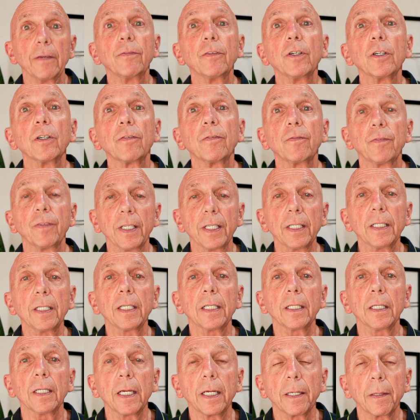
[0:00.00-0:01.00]
you're feeling
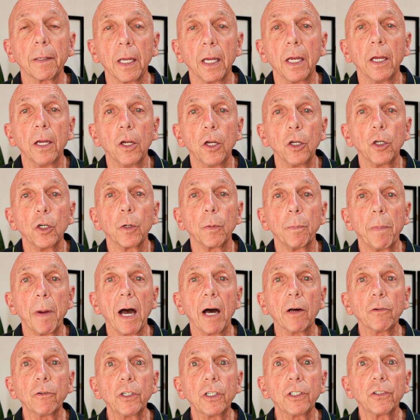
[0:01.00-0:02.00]
like your
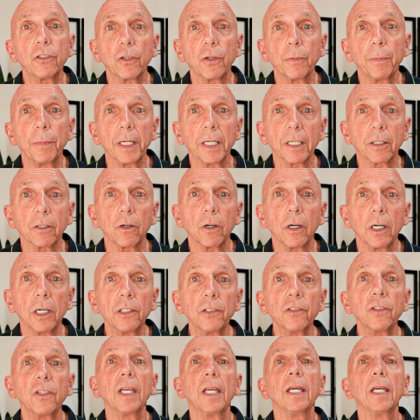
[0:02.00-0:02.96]
boundaries are being crossed,